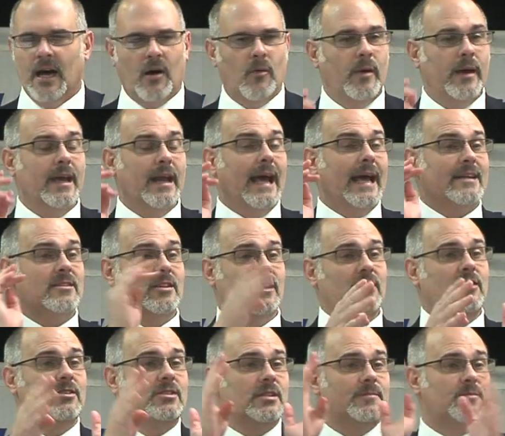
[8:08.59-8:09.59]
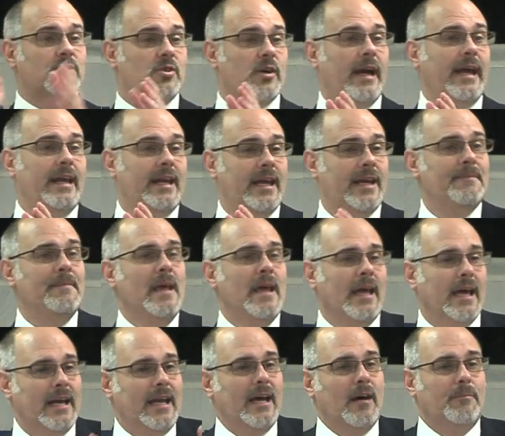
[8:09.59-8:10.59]
We can actually do some training
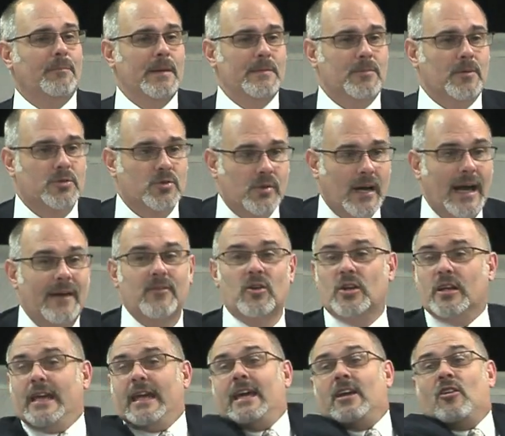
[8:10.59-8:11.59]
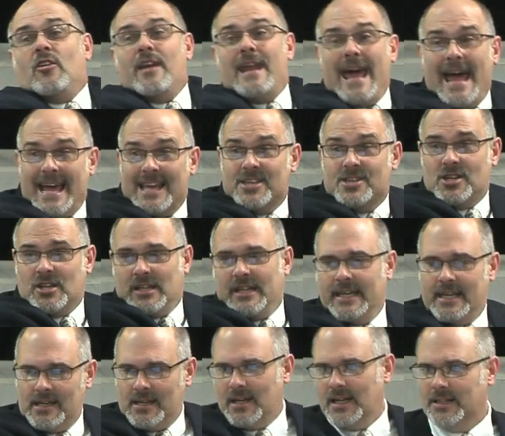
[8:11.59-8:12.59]
and help people travel
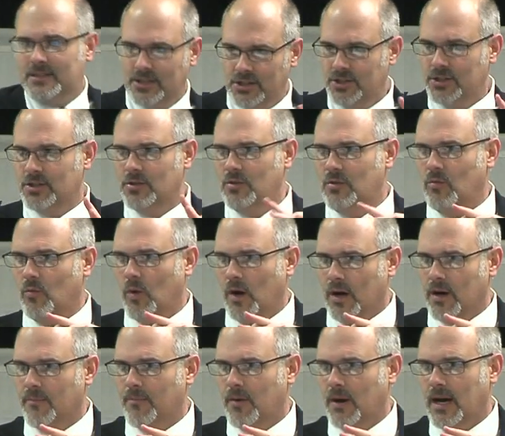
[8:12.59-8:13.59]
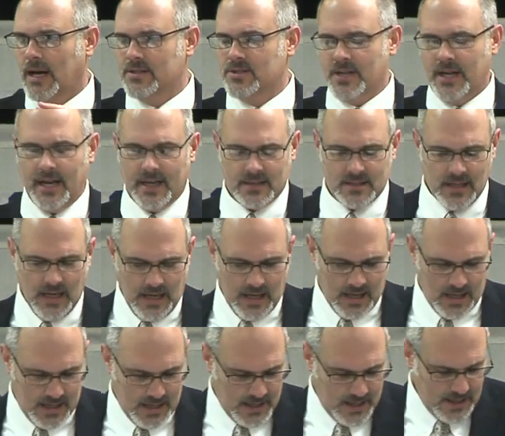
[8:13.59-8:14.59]
internationally to do water projects
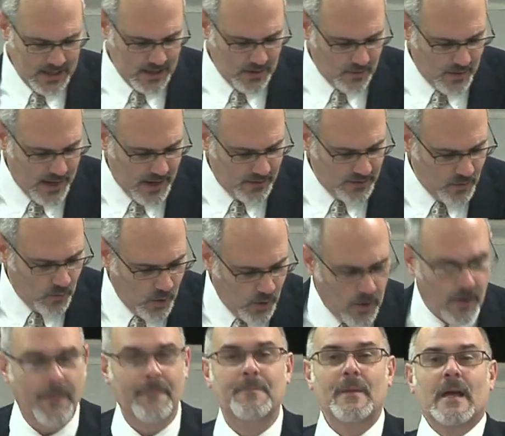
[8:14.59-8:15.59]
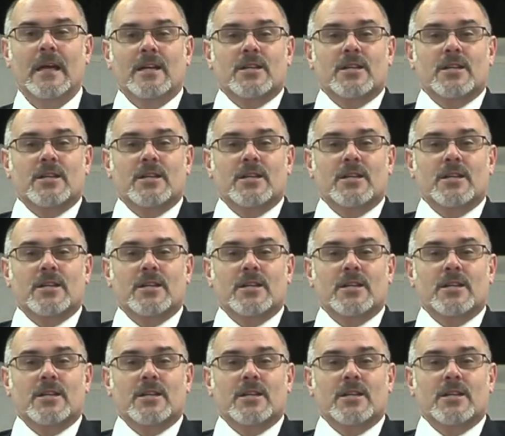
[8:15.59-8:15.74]
around the world.